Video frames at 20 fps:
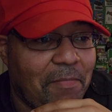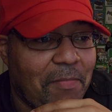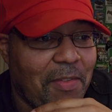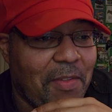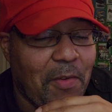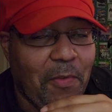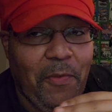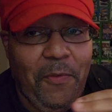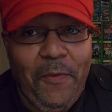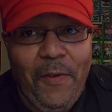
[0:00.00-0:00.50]

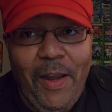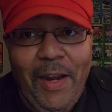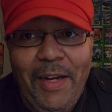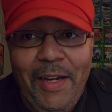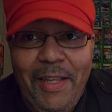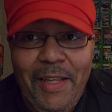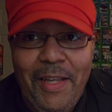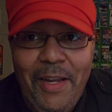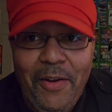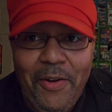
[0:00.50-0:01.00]

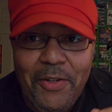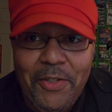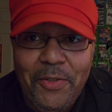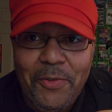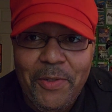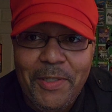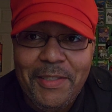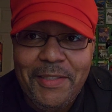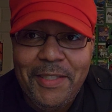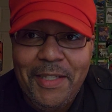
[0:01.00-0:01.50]
defining
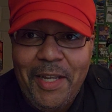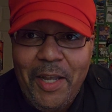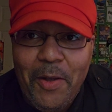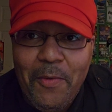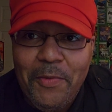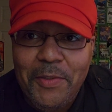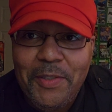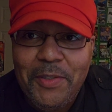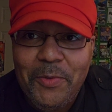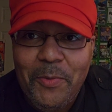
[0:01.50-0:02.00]
characteristic
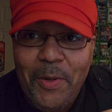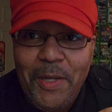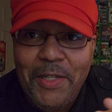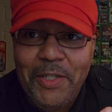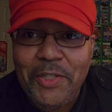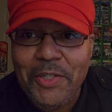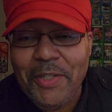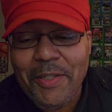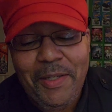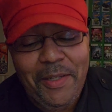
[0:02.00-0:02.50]
of a
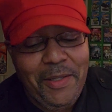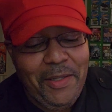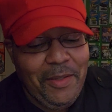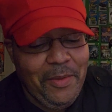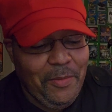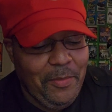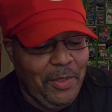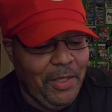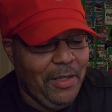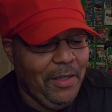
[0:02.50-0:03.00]
Switch,
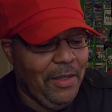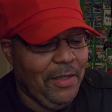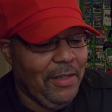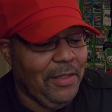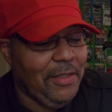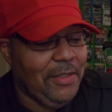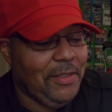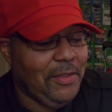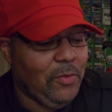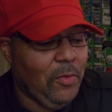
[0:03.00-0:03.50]

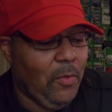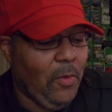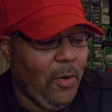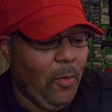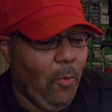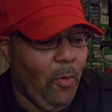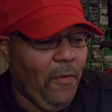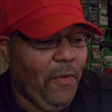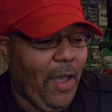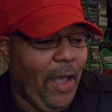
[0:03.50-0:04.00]
because
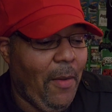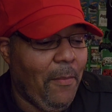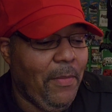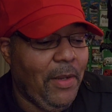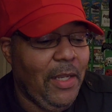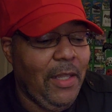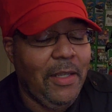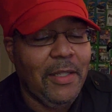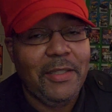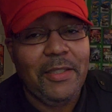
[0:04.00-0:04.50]
with how
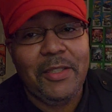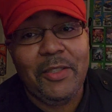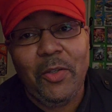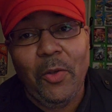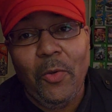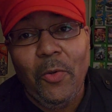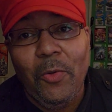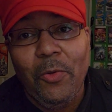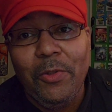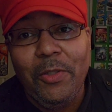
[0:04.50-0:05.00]
many is
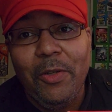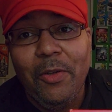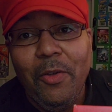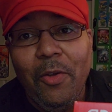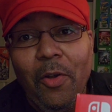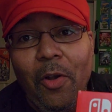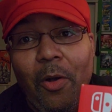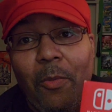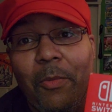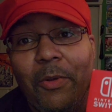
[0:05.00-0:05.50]
sold,
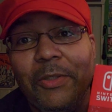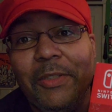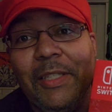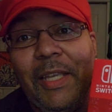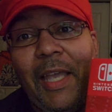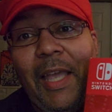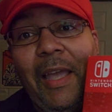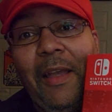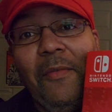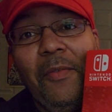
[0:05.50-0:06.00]
almost
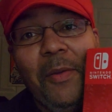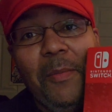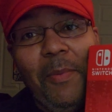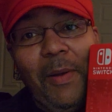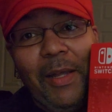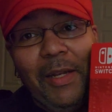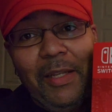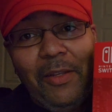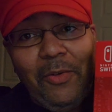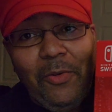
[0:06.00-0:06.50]

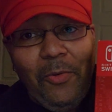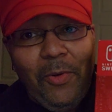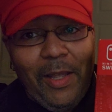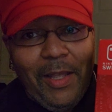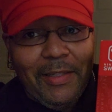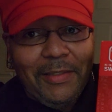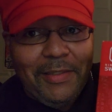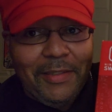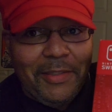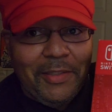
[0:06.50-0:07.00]
everybody who
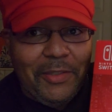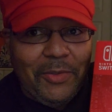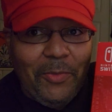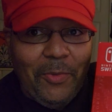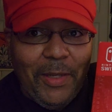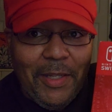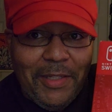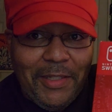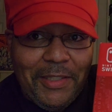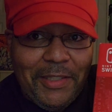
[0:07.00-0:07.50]
has a
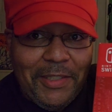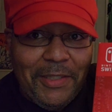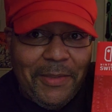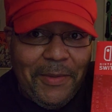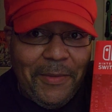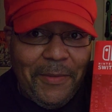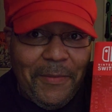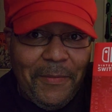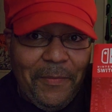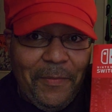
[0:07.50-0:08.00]
Switch
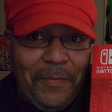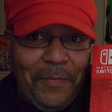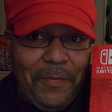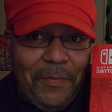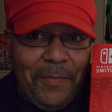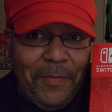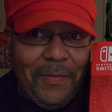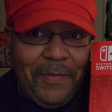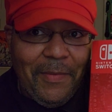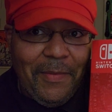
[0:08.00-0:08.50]

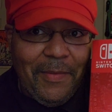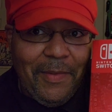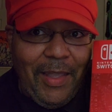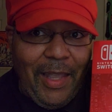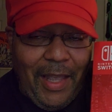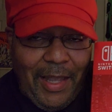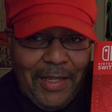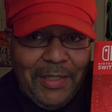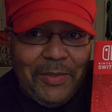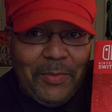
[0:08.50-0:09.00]

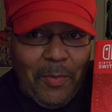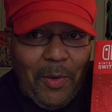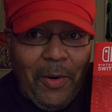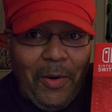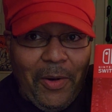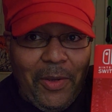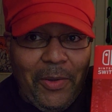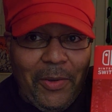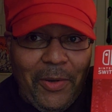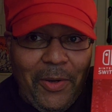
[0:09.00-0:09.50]
has
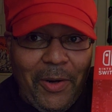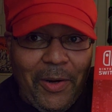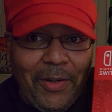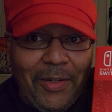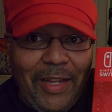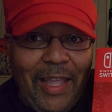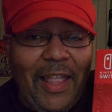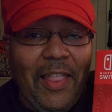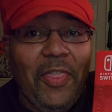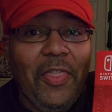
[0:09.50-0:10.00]
Mario Kart,
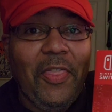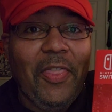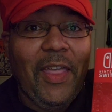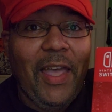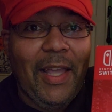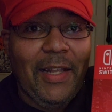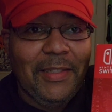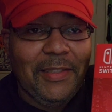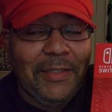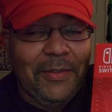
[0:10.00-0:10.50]
and
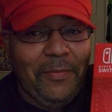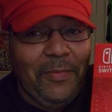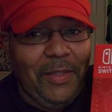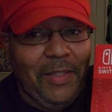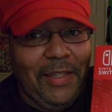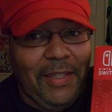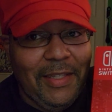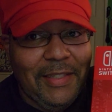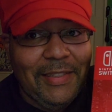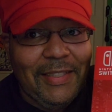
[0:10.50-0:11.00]
that to
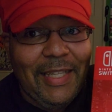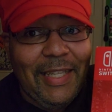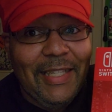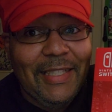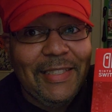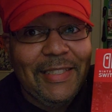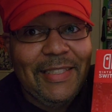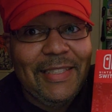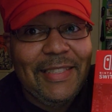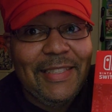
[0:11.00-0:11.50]
me is
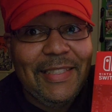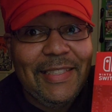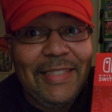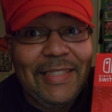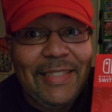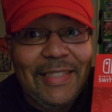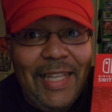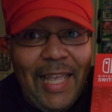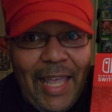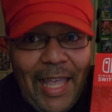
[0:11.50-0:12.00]

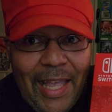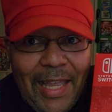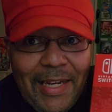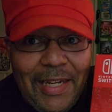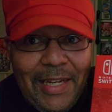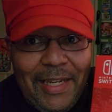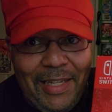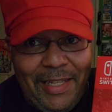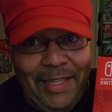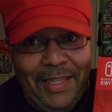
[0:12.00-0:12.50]

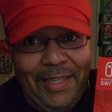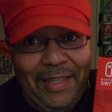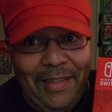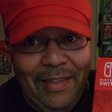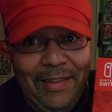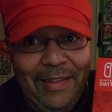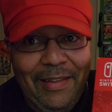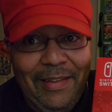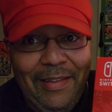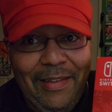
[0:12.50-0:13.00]
insanity